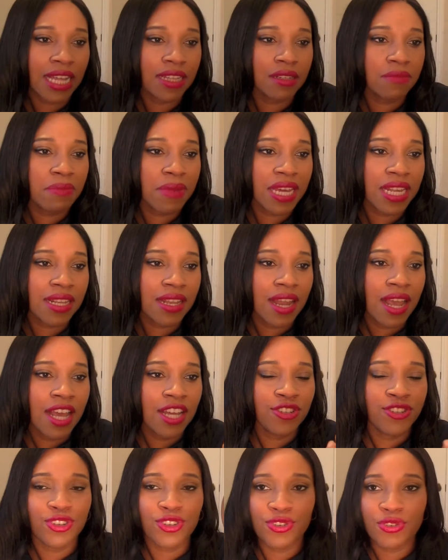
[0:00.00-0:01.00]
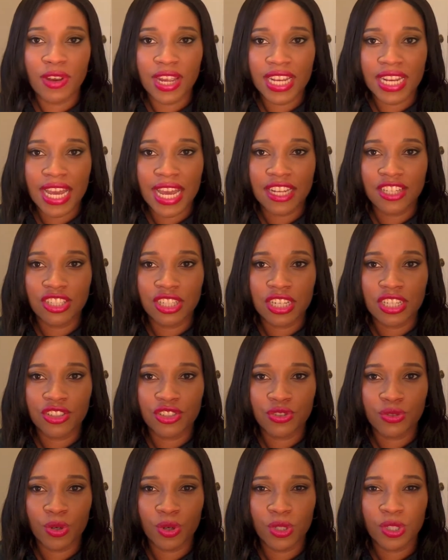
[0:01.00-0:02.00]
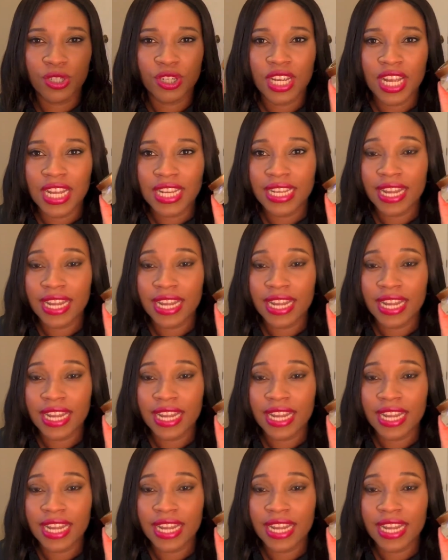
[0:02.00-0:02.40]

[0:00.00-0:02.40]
Element Straight Edge Controller.